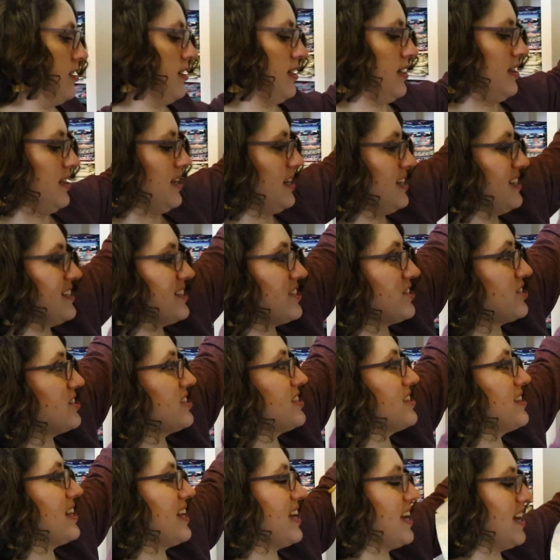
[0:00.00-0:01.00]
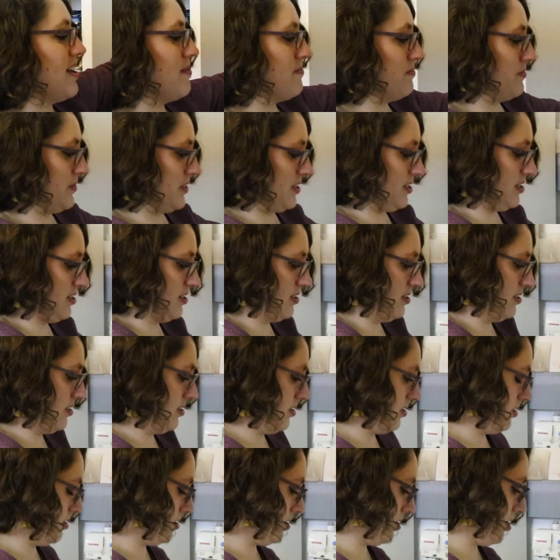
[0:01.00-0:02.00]
And then it's just the hems,
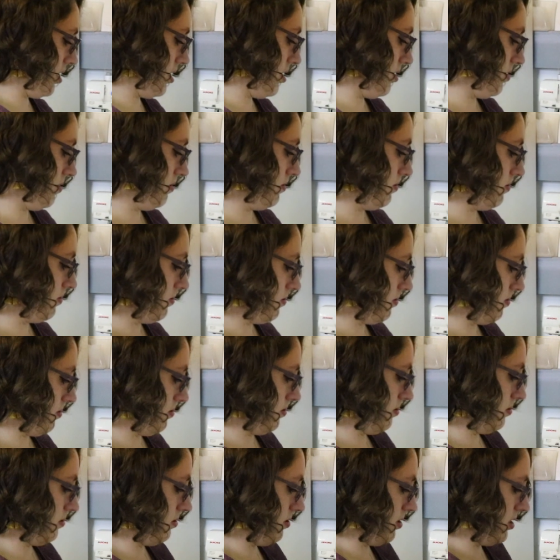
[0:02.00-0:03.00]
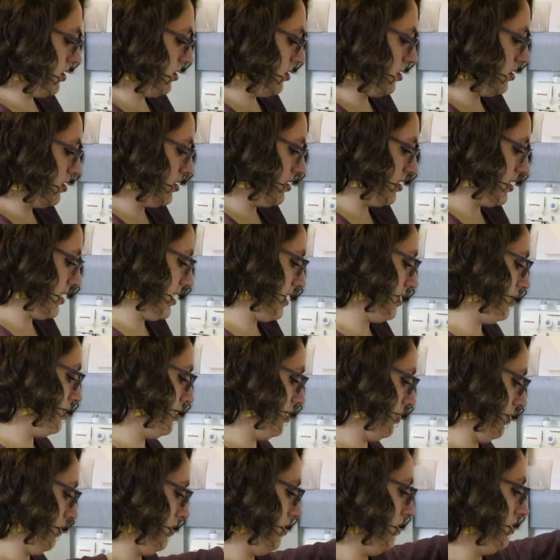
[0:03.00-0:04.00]
so it shouldn't take
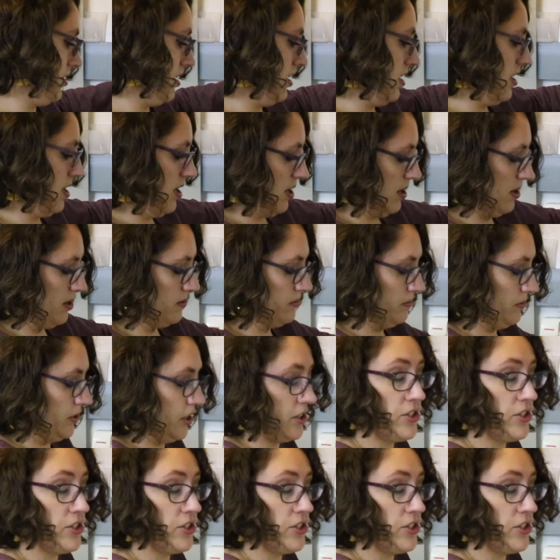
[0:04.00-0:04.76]
too long.